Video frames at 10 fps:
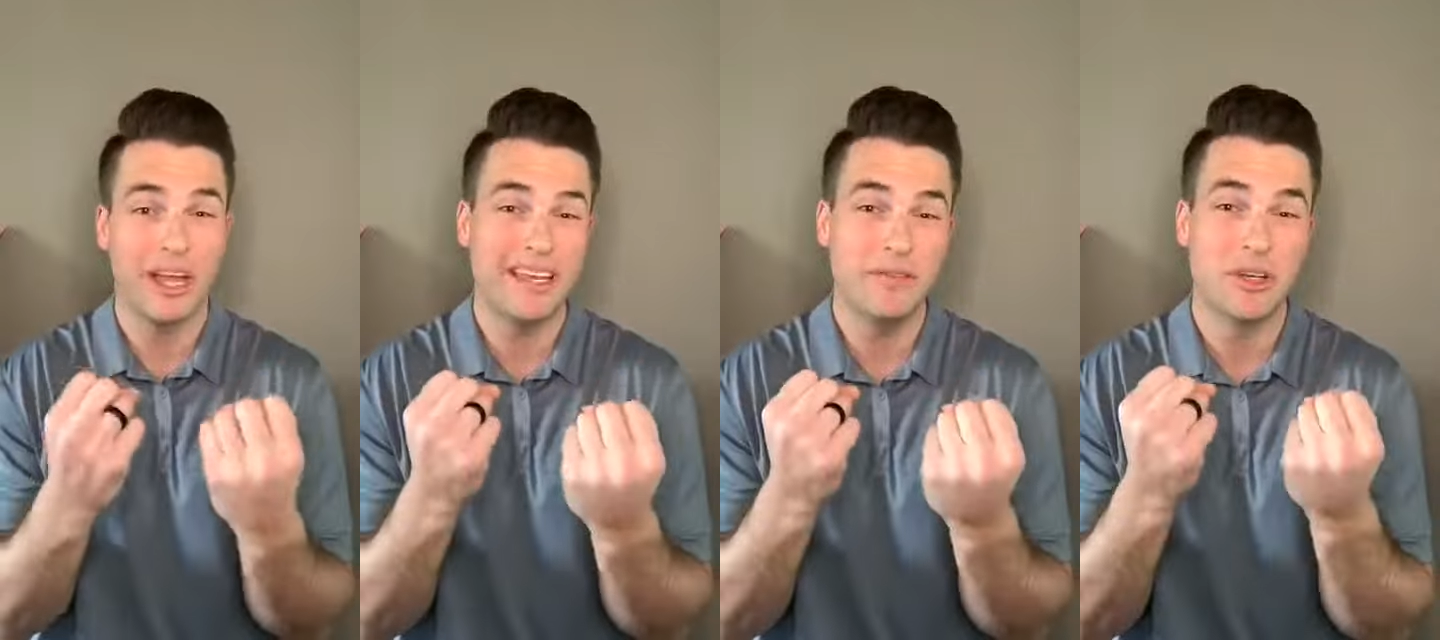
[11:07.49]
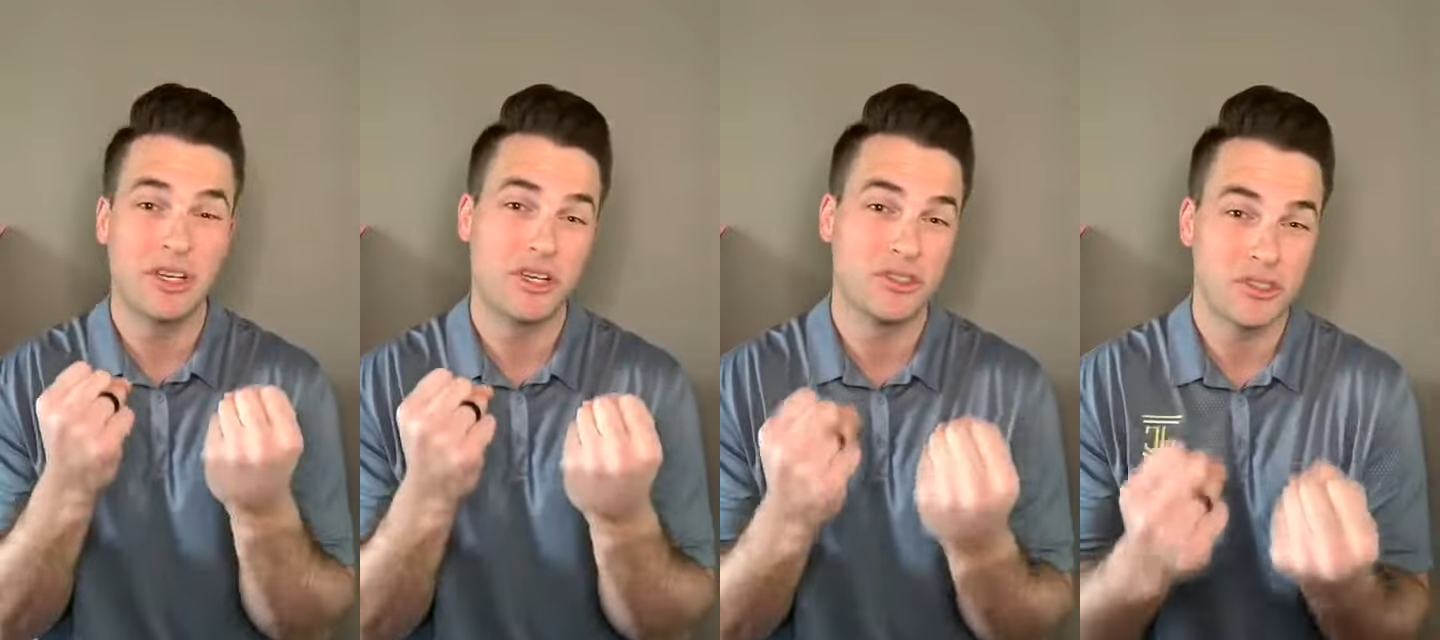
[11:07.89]
even
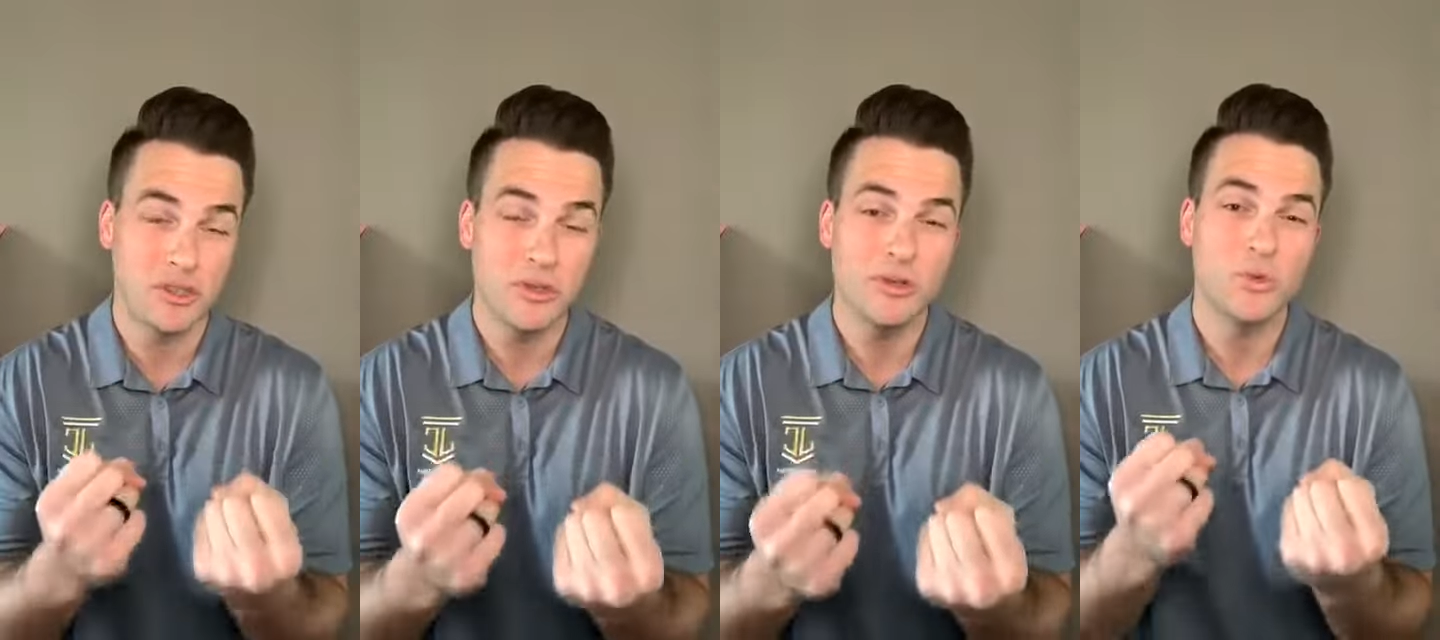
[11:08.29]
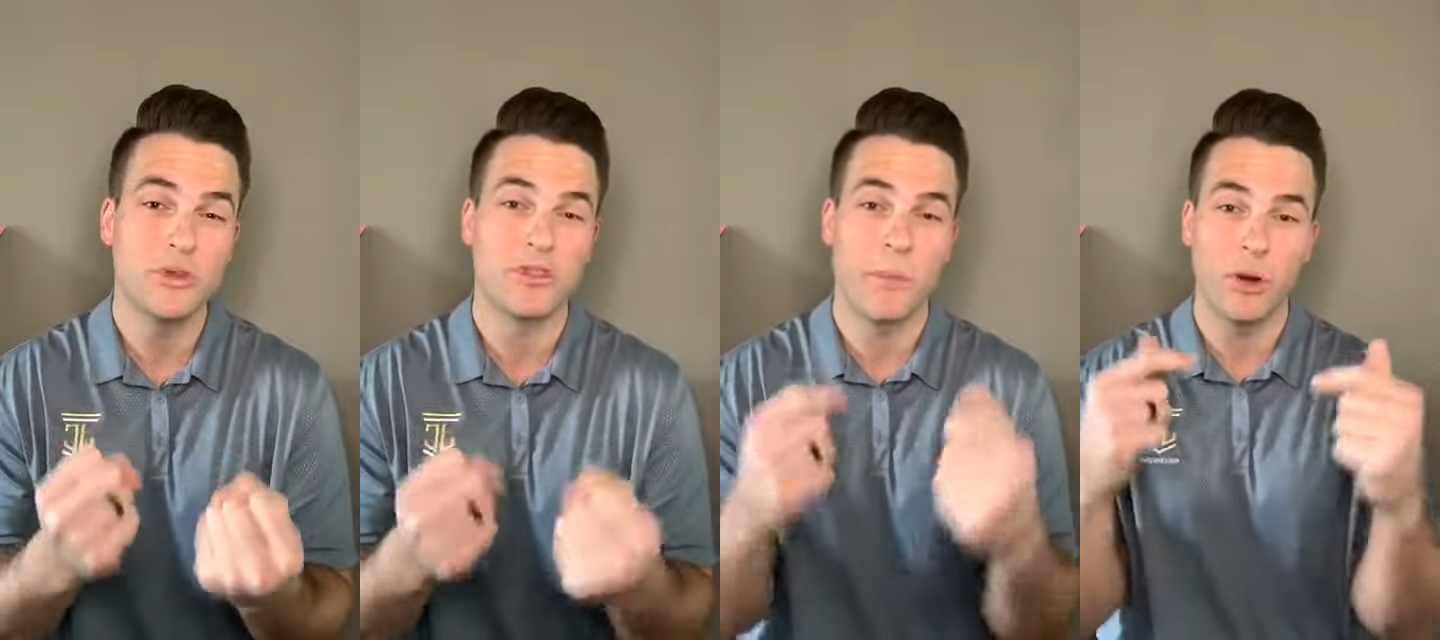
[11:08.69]
concerned with
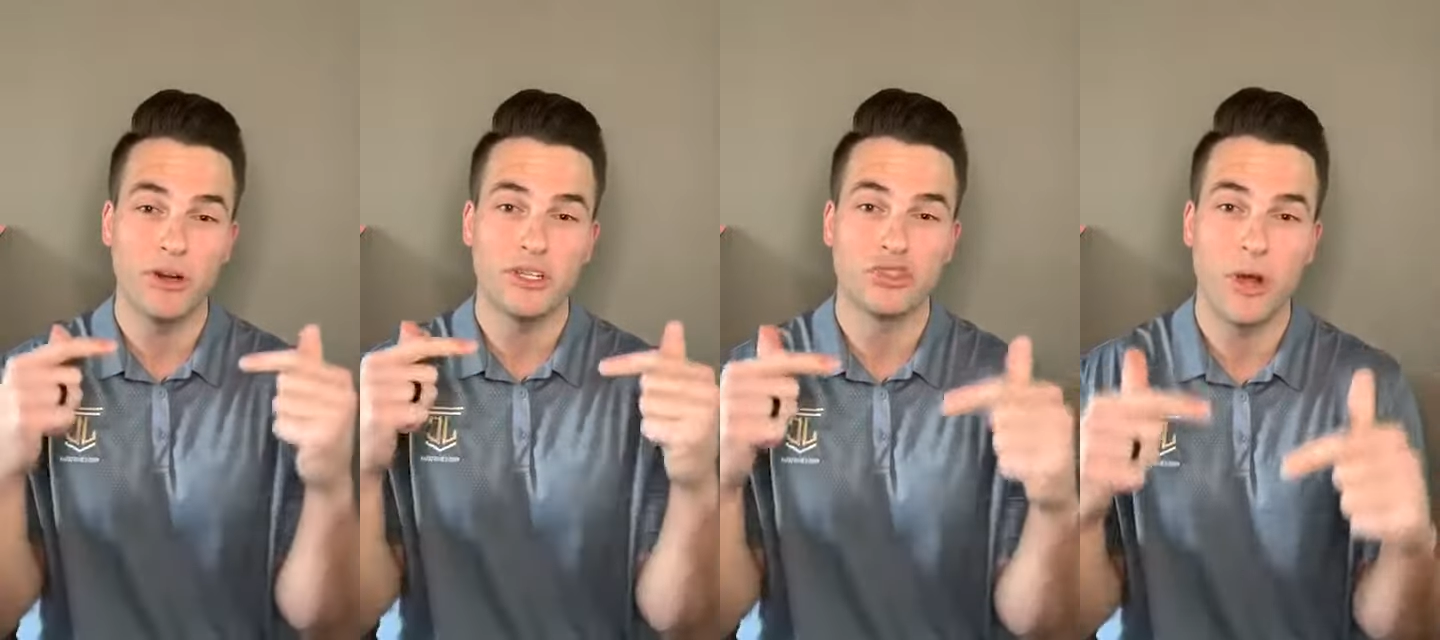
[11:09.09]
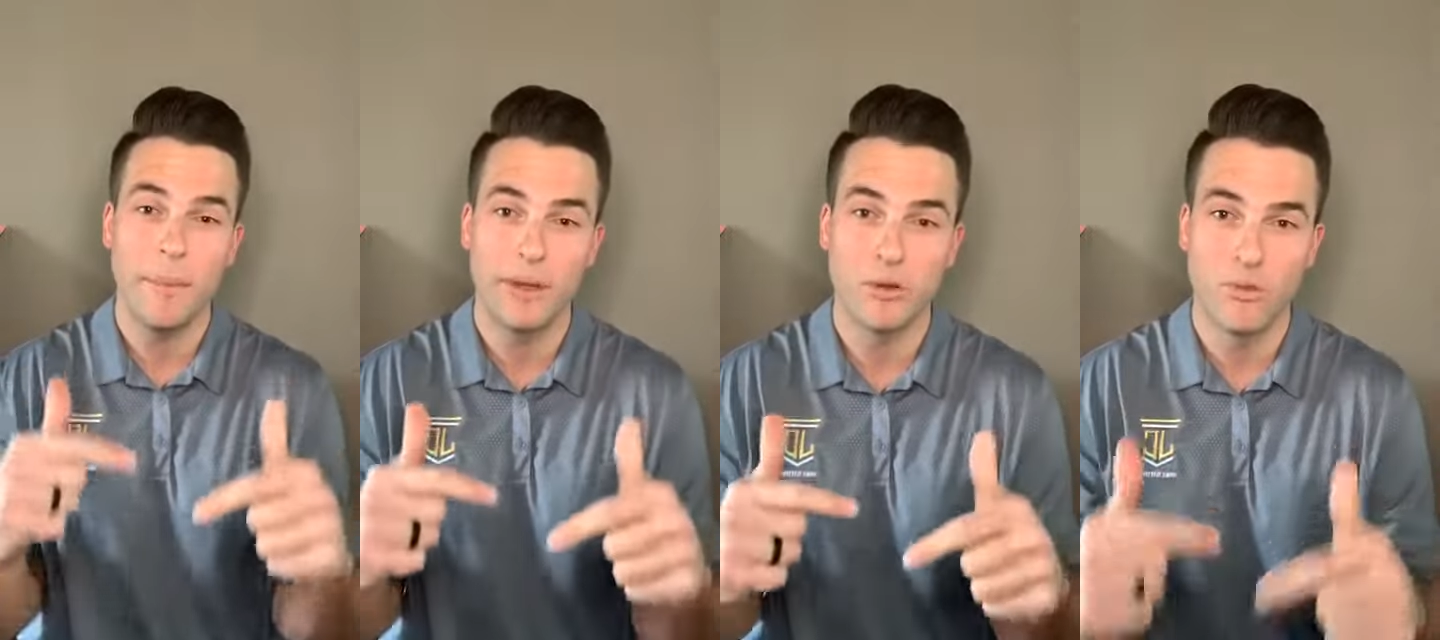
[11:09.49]
the market
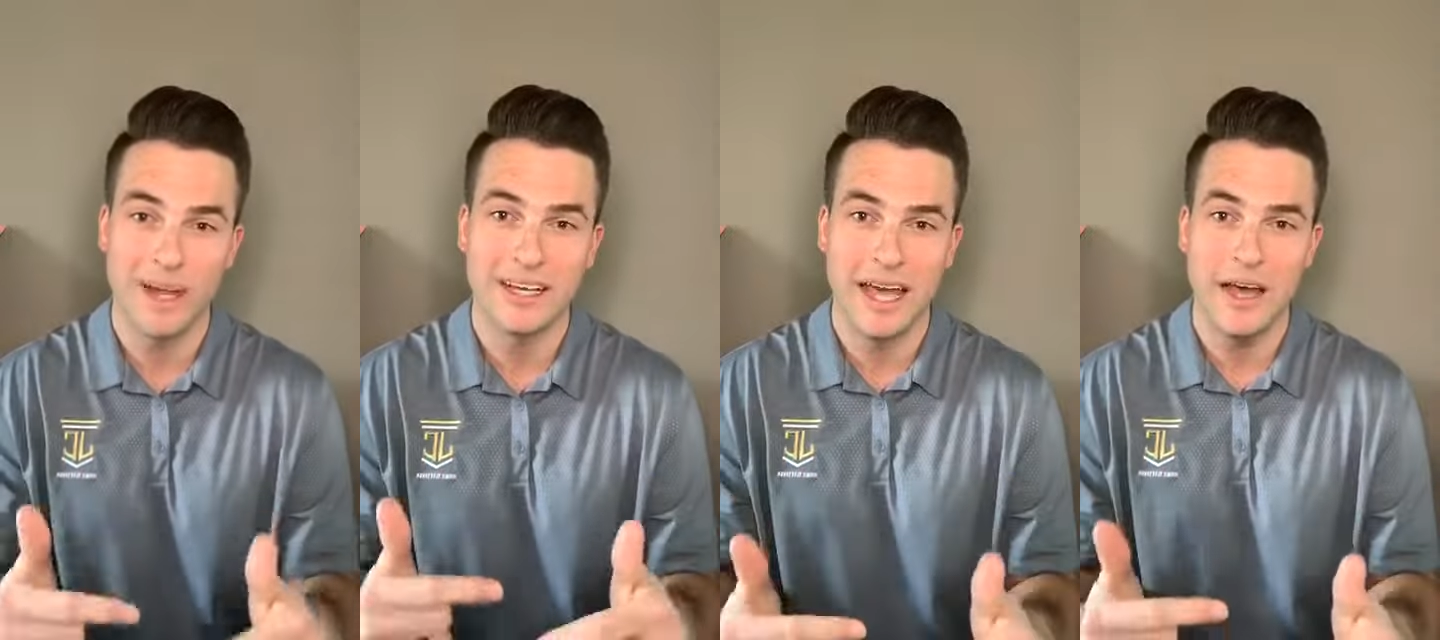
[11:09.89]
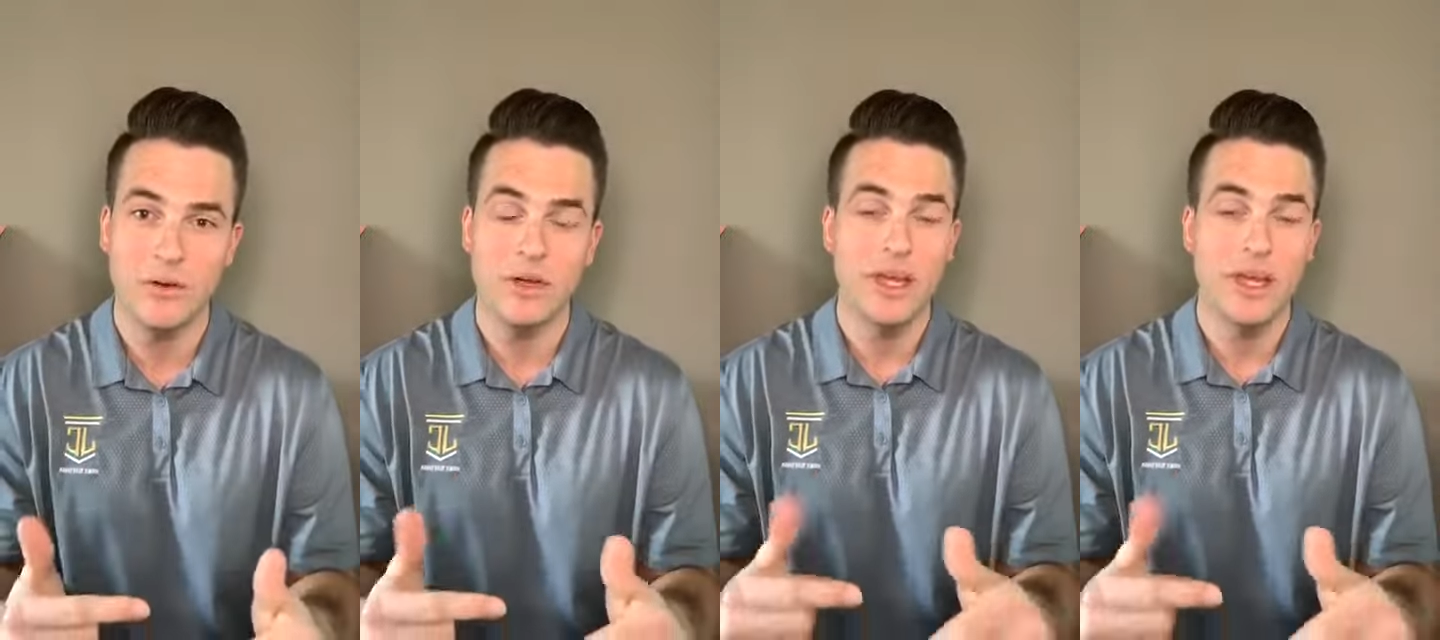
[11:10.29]
dropping right now?